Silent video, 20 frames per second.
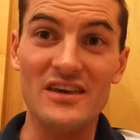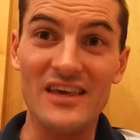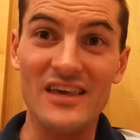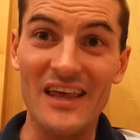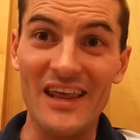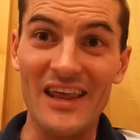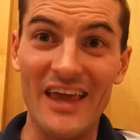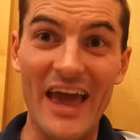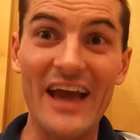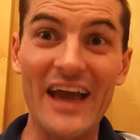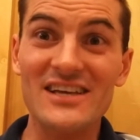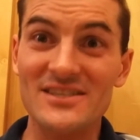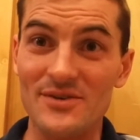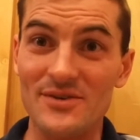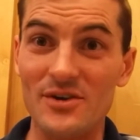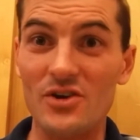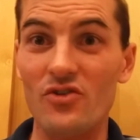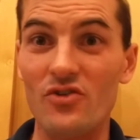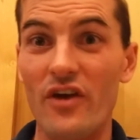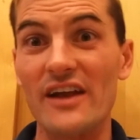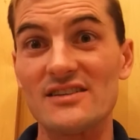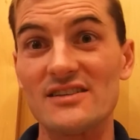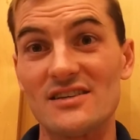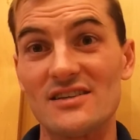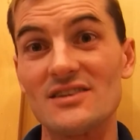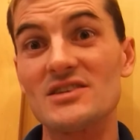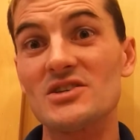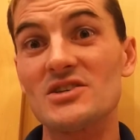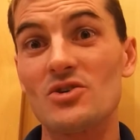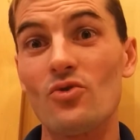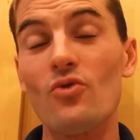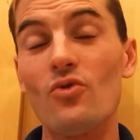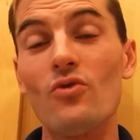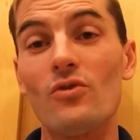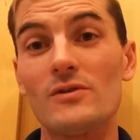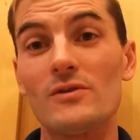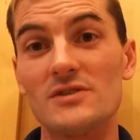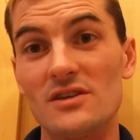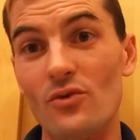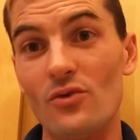getting excellent grades in
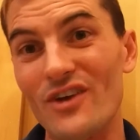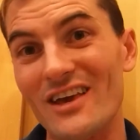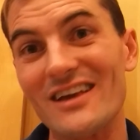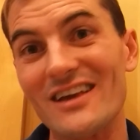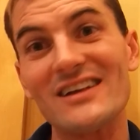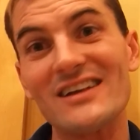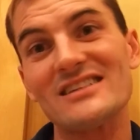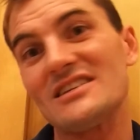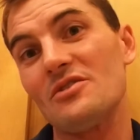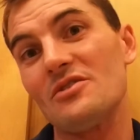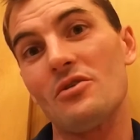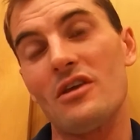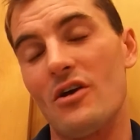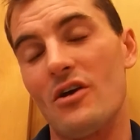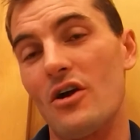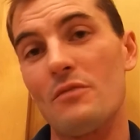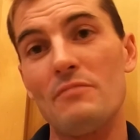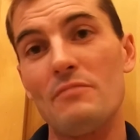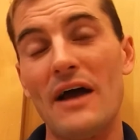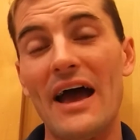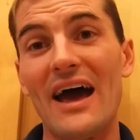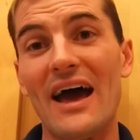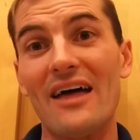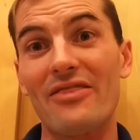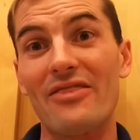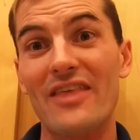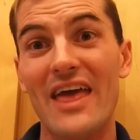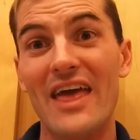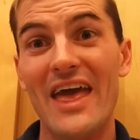school so that we can continue our path.